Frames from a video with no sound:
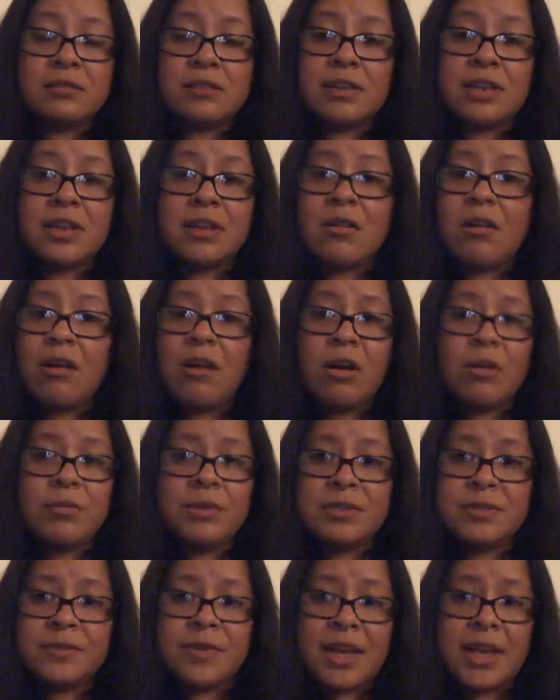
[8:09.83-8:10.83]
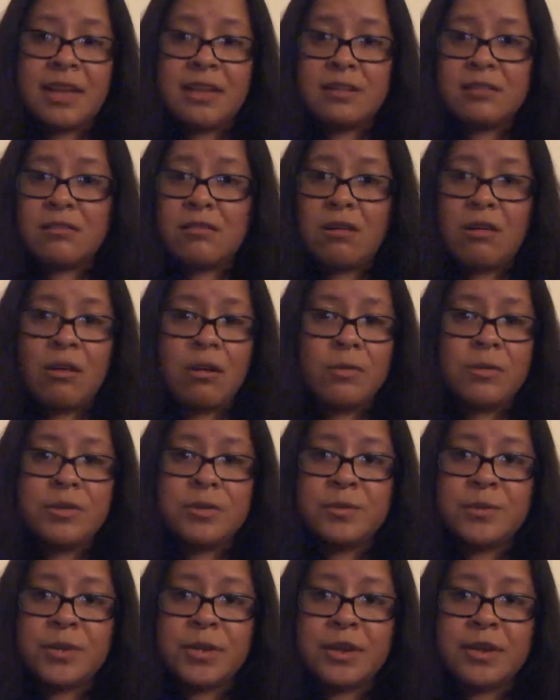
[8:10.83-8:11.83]
and I'll always fight, and I'll
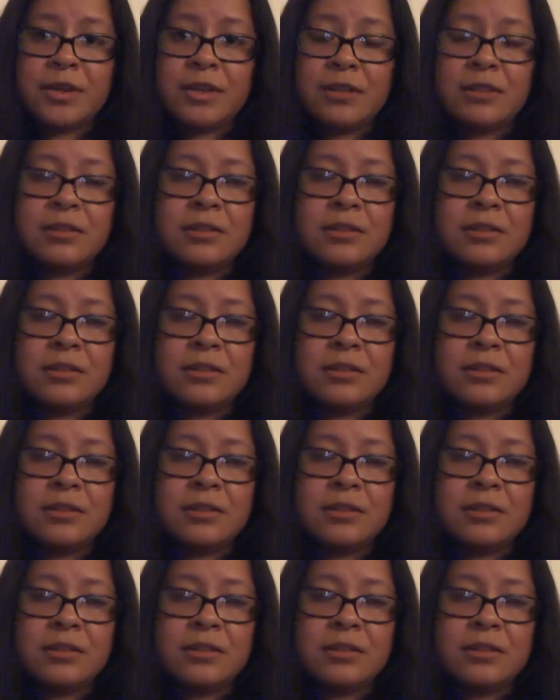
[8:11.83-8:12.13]
always work,